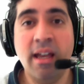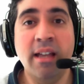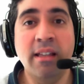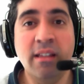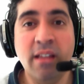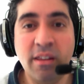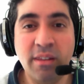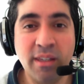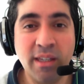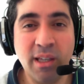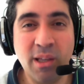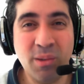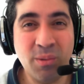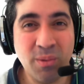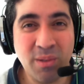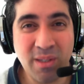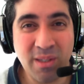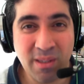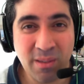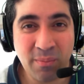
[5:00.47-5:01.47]
and nothing else,
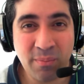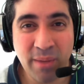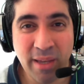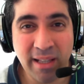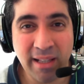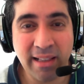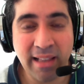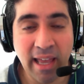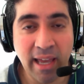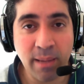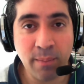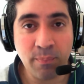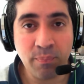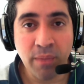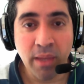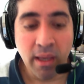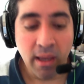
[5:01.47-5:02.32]
which is a bit lame.